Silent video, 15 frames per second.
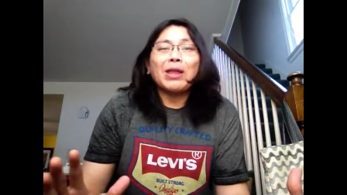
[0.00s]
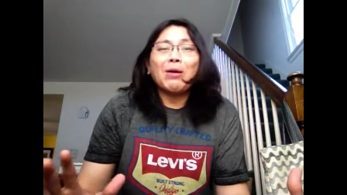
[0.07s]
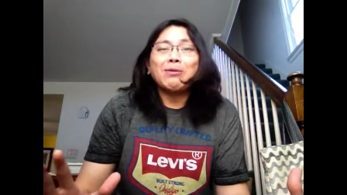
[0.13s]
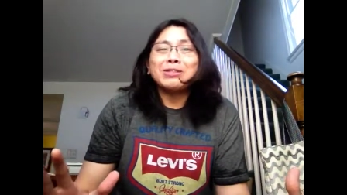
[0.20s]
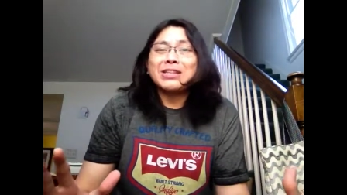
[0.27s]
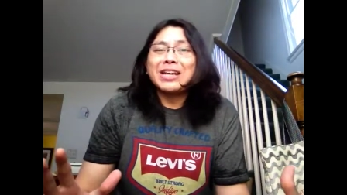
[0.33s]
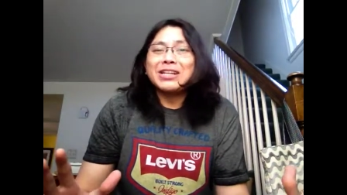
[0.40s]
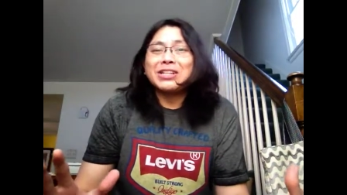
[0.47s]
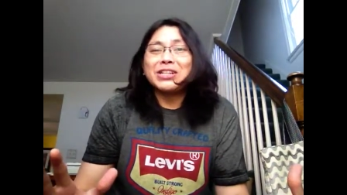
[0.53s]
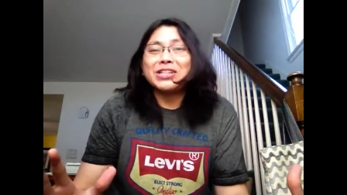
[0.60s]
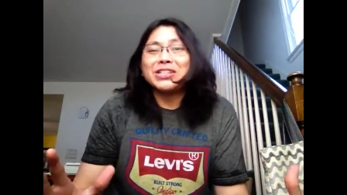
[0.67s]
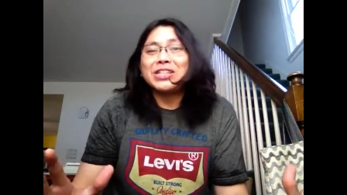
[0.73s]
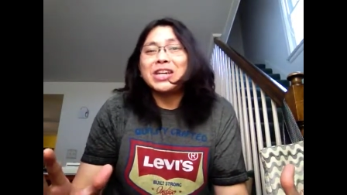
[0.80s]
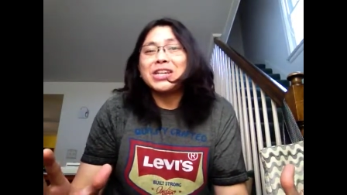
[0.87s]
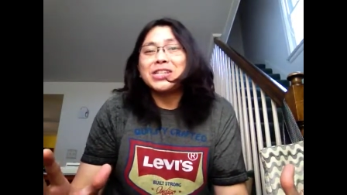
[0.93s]
That was actually
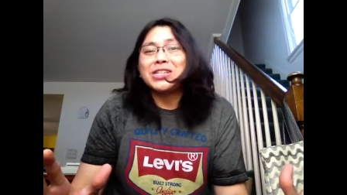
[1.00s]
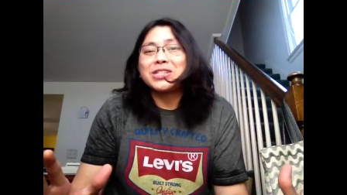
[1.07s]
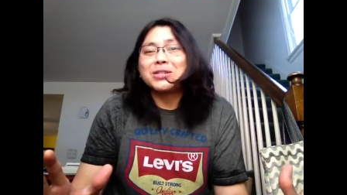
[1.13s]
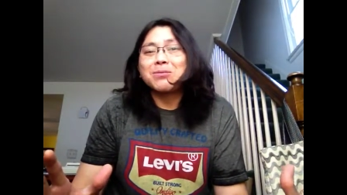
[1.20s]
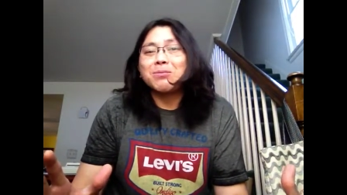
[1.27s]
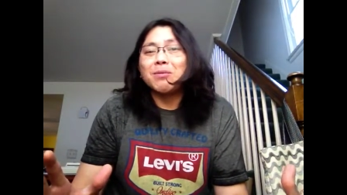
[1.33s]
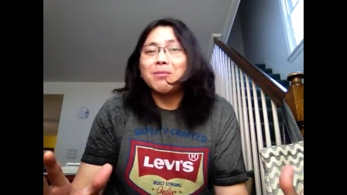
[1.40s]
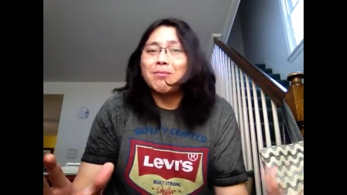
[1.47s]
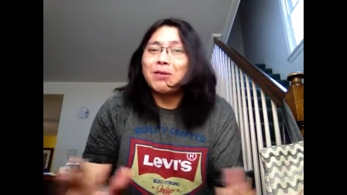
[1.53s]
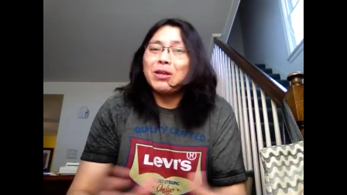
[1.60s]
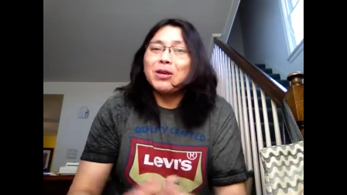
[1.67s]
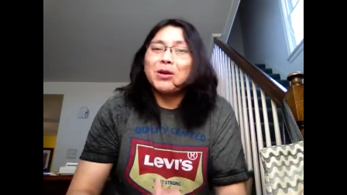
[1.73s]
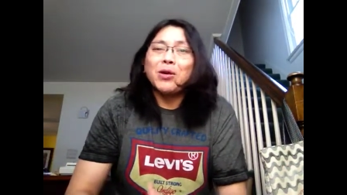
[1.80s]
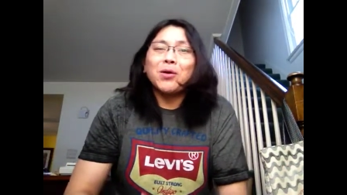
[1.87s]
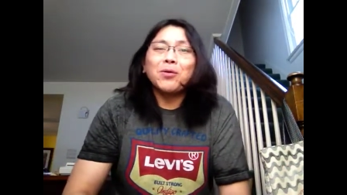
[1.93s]
just, you
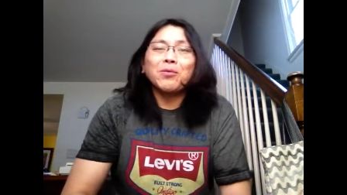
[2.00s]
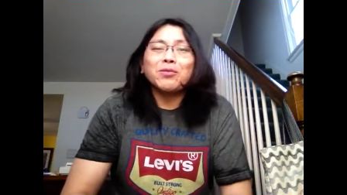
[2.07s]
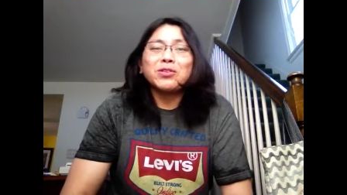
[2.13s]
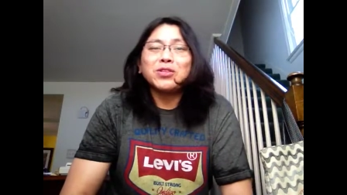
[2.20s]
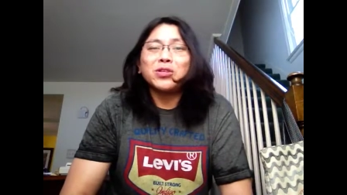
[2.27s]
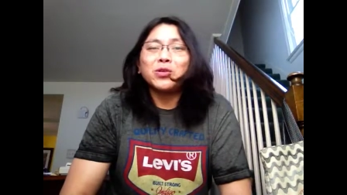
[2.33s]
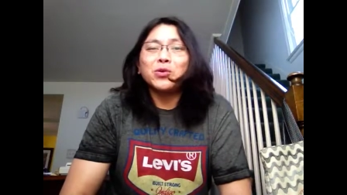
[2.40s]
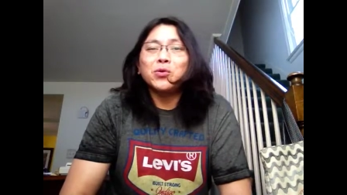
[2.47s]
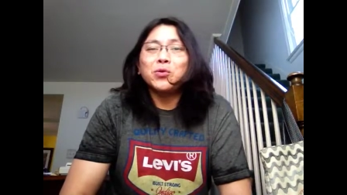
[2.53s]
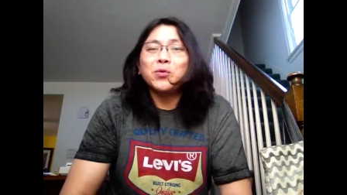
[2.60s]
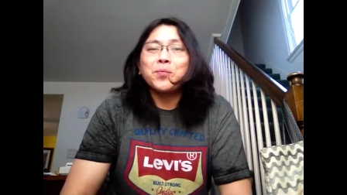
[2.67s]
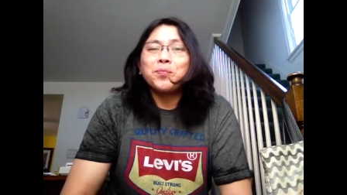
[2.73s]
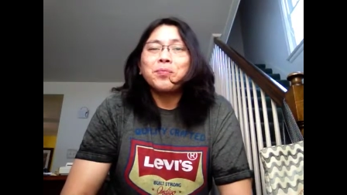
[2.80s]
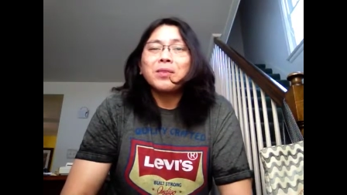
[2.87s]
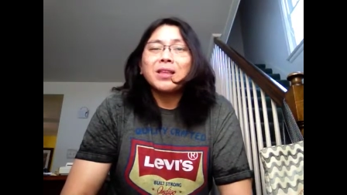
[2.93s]
know,
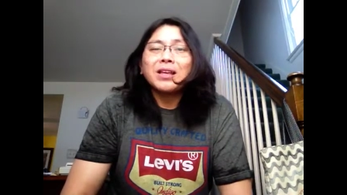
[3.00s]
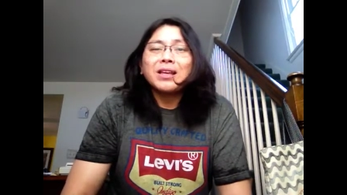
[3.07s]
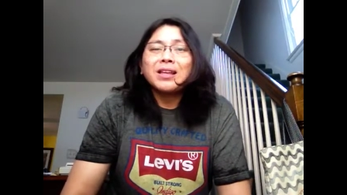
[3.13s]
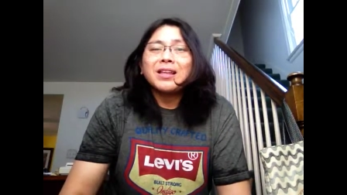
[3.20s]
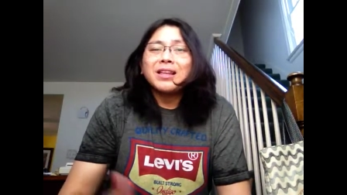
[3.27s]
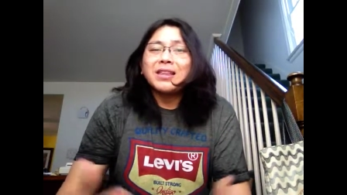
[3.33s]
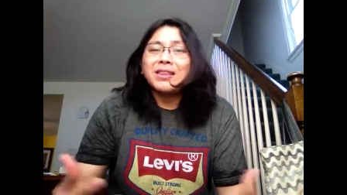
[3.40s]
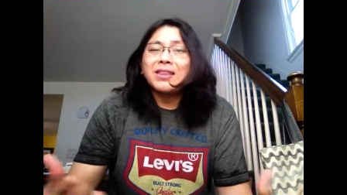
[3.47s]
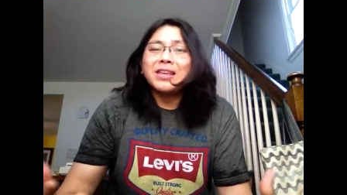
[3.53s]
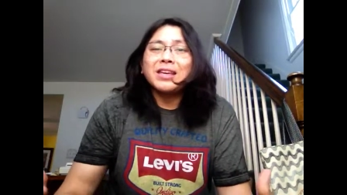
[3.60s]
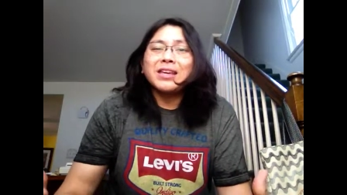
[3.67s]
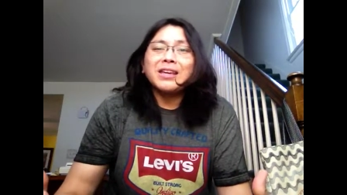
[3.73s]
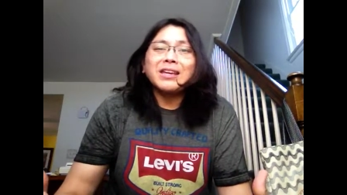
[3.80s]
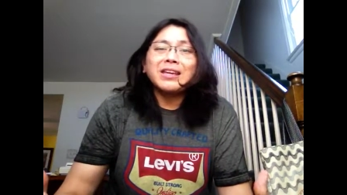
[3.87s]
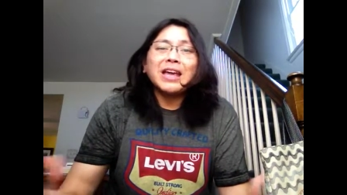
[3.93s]
to
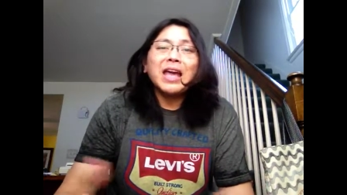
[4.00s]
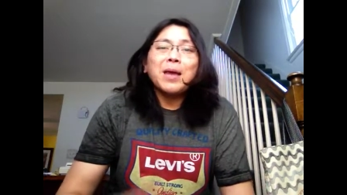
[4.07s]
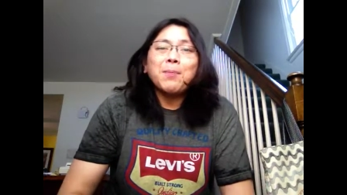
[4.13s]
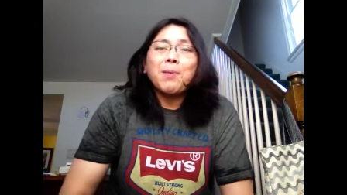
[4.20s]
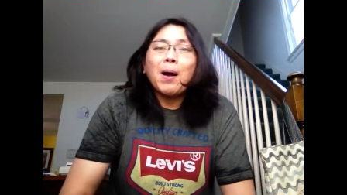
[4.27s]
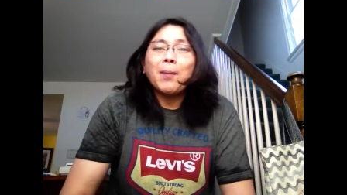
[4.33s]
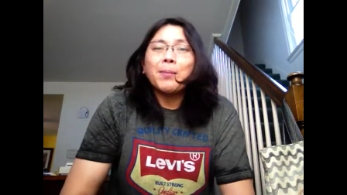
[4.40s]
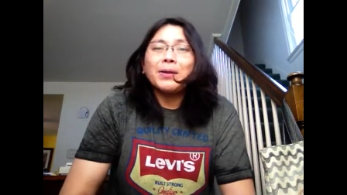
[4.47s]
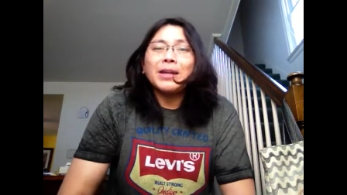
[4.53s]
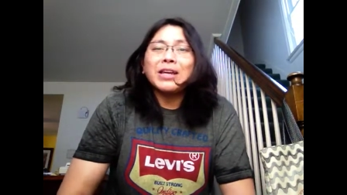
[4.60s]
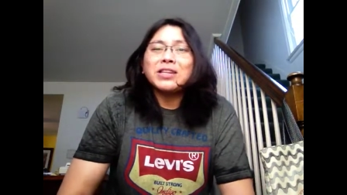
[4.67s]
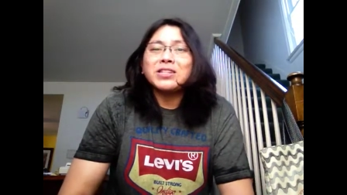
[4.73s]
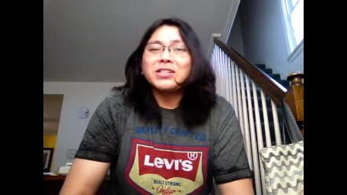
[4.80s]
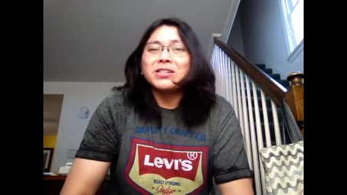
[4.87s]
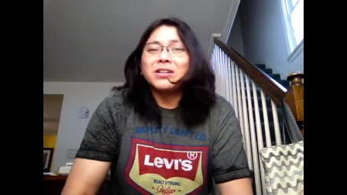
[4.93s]
the gay
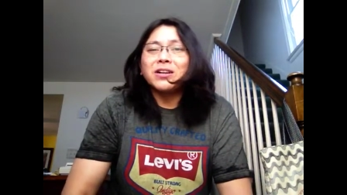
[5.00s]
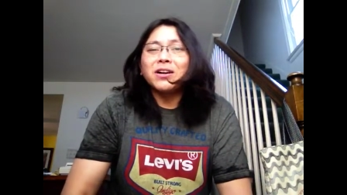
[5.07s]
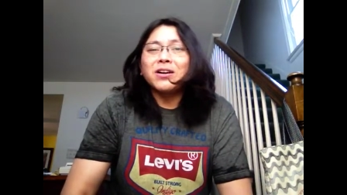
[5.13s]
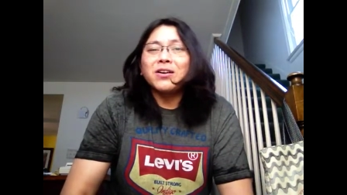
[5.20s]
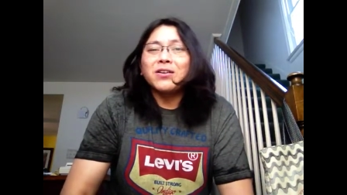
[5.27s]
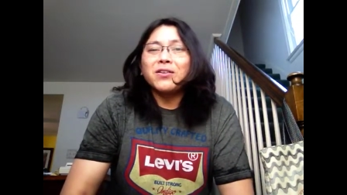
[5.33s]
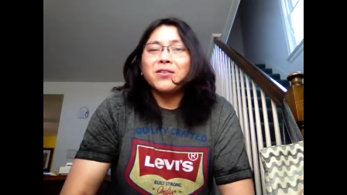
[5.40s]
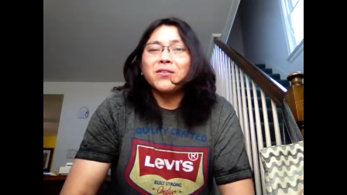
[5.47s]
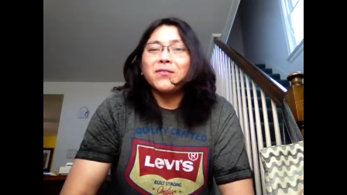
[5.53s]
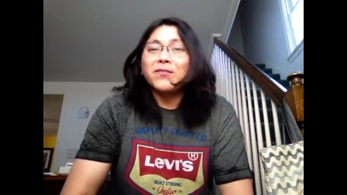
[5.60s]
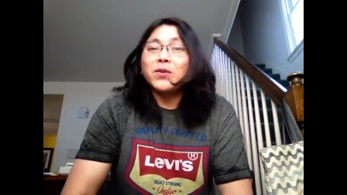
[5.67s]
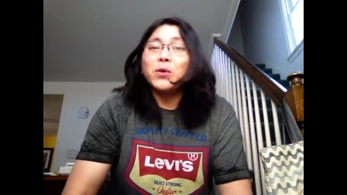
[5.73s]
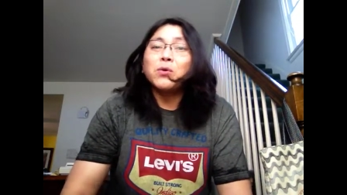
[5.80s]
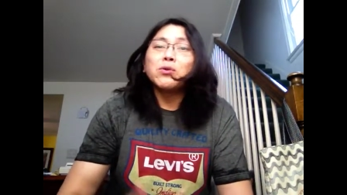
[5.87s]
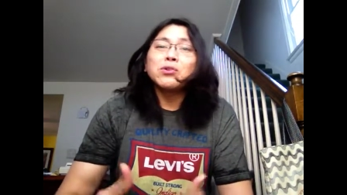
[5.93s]
population of
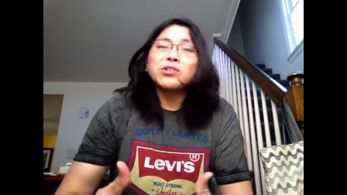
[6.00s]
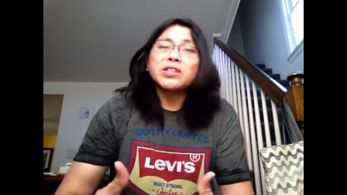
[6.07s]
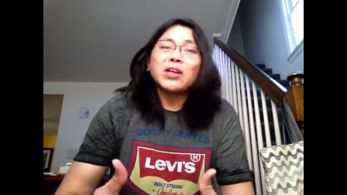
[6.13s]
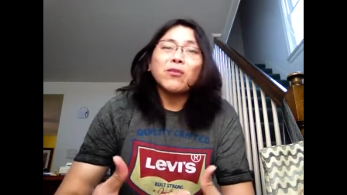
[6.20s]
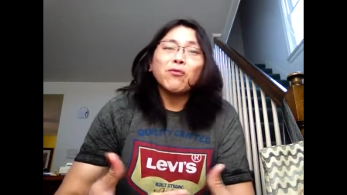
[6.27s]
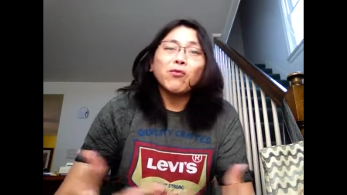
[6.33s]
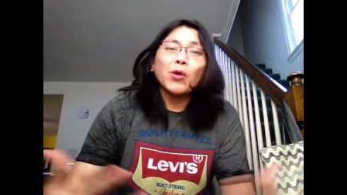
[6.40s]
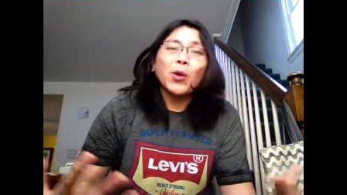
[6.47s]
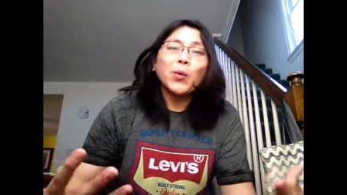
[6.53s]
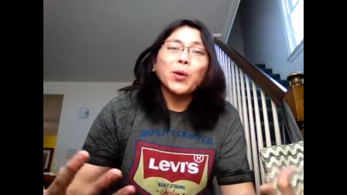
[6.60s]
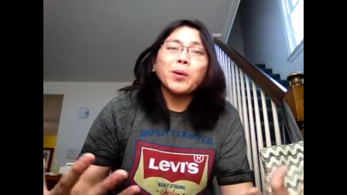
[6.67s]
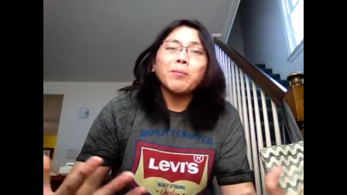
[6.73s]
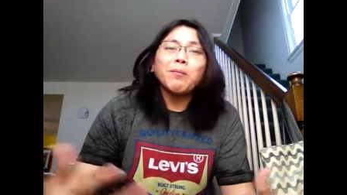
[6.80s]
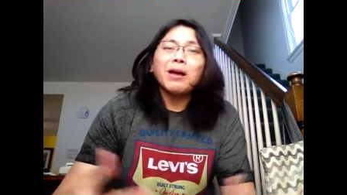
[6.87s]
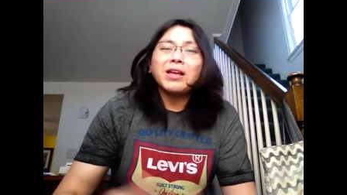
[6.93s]
viewers that
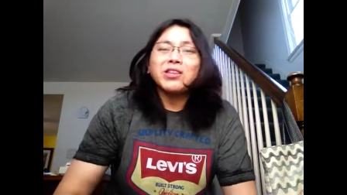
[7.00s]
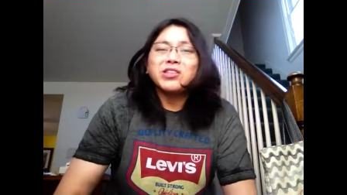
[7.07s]
frequent my